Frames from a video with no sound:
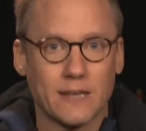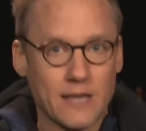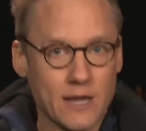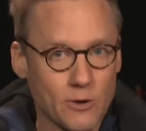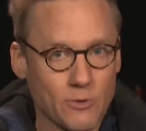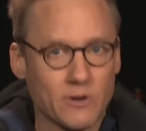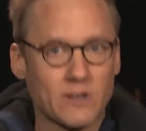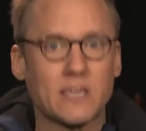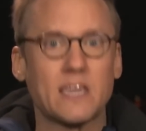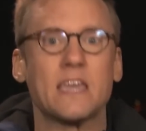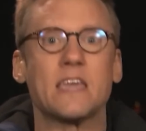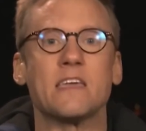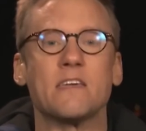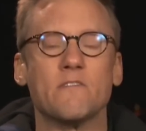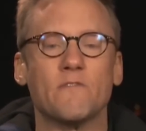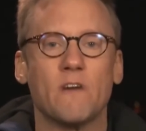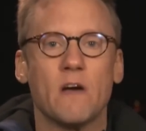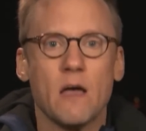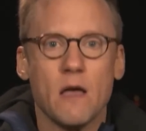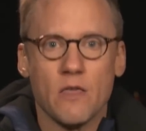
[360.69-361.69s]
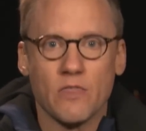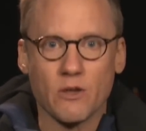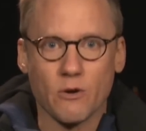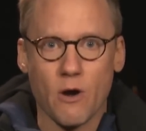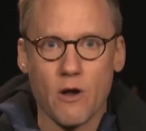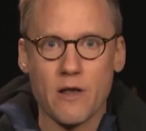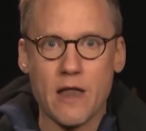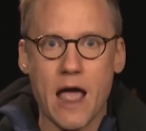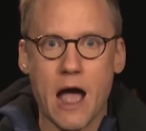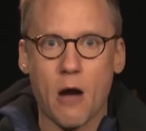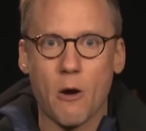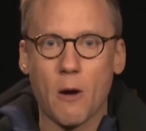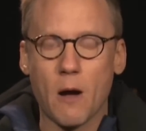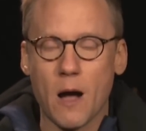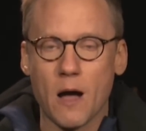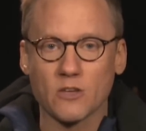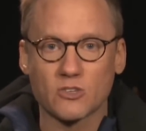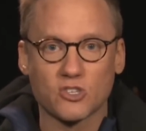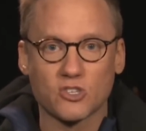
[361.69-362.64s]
Here in Kiev, there are now uh,